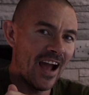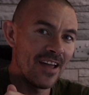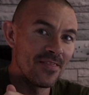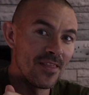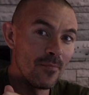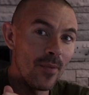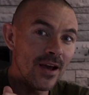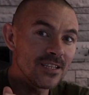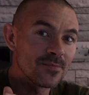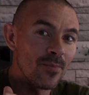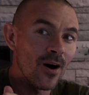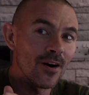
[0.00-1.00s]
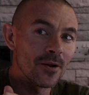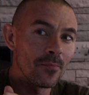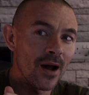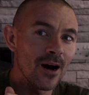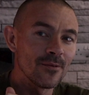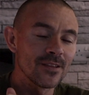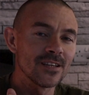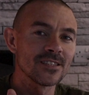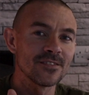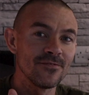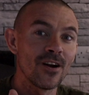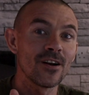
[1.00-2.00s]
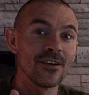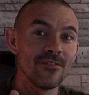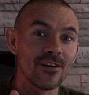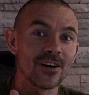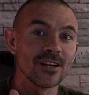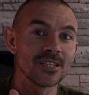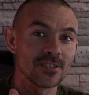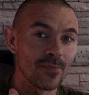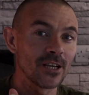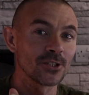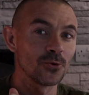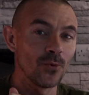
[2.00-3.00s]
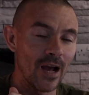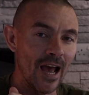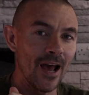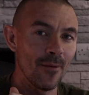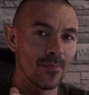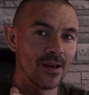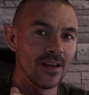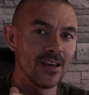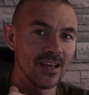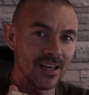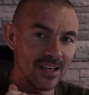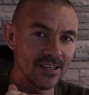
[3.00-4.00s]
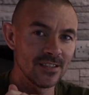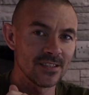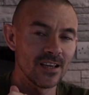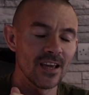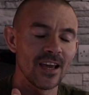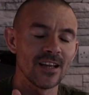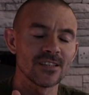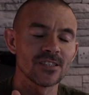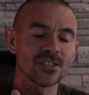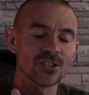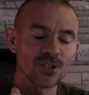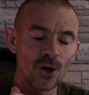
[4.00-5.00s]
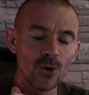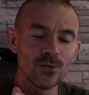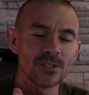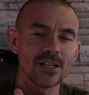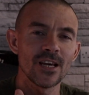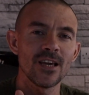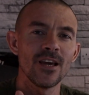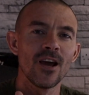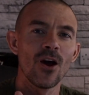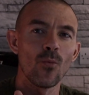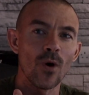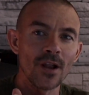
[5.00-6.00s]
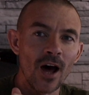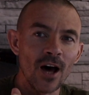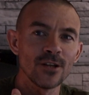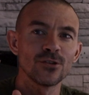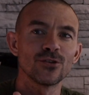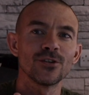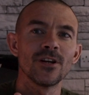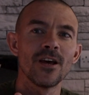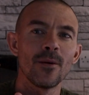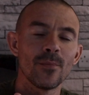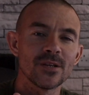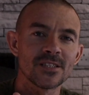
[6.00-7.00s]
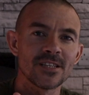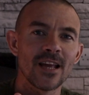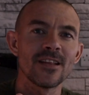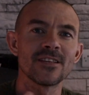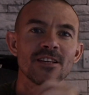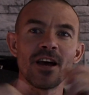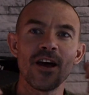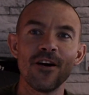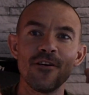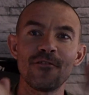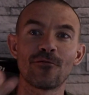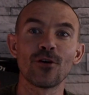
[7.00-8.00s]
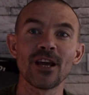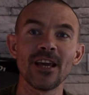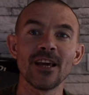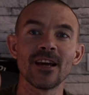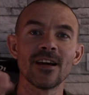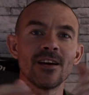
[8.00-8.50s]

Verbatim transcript: And the best part about this very, very special app is it's totally 100% free.